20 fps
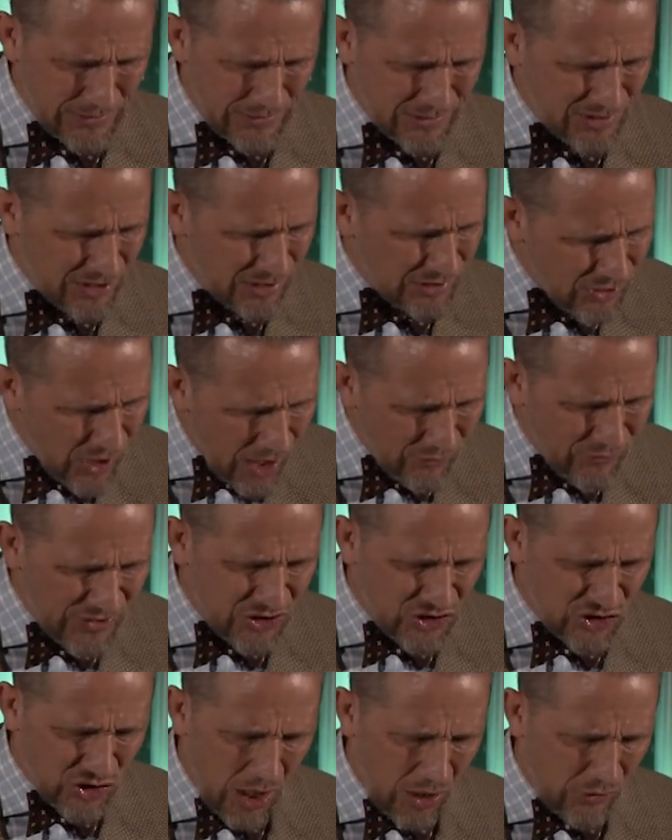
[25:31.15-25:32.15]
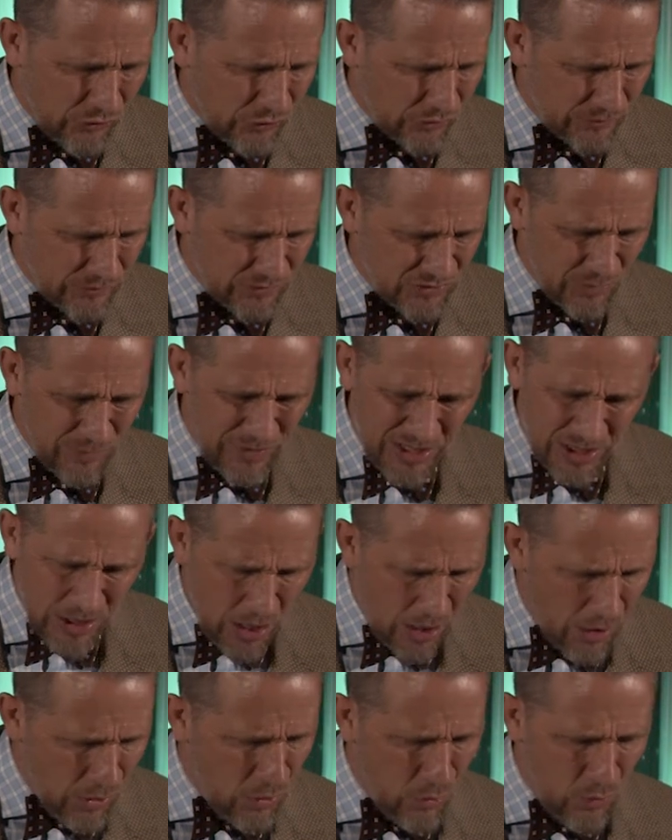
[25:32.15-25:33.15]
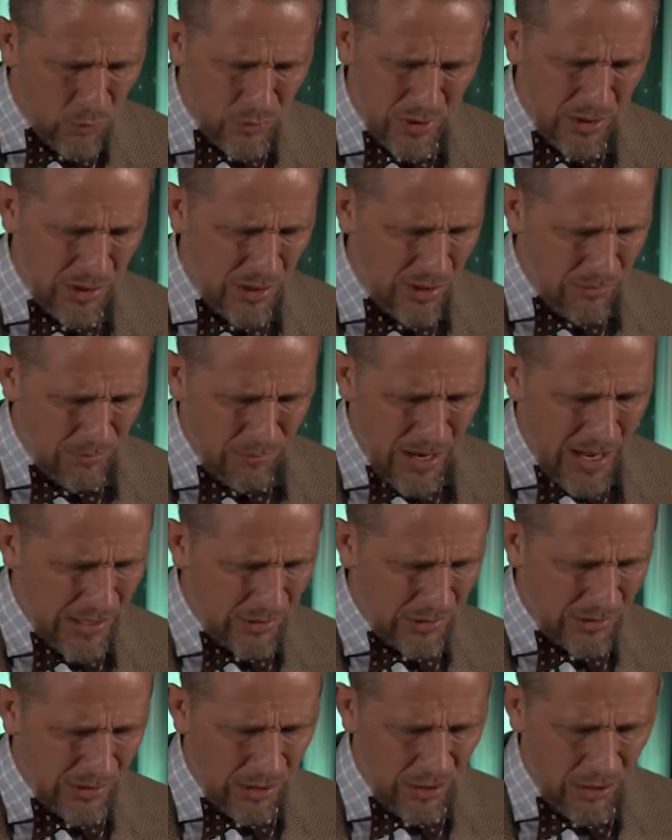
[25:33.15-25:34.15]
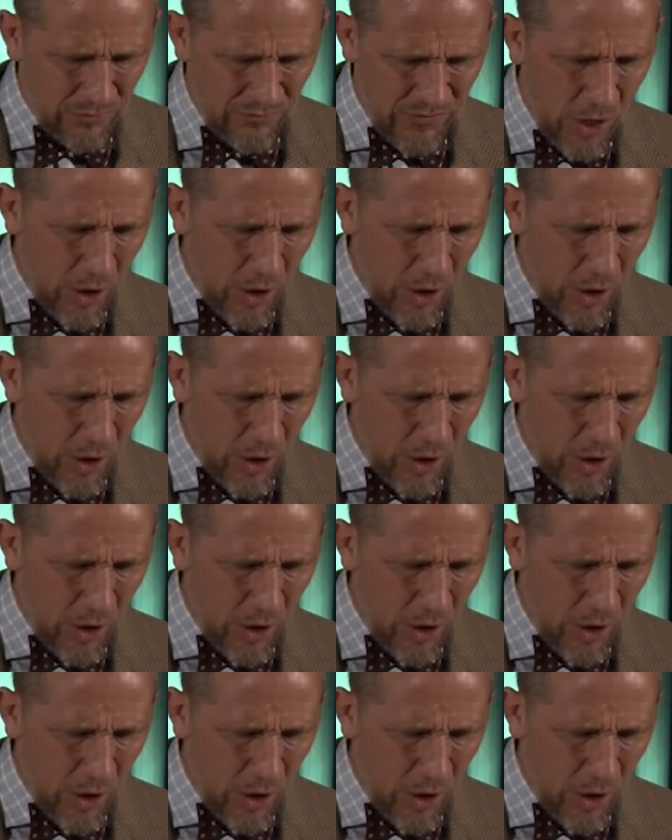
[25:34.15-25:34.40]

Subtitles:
and to love each other, to be known by our love.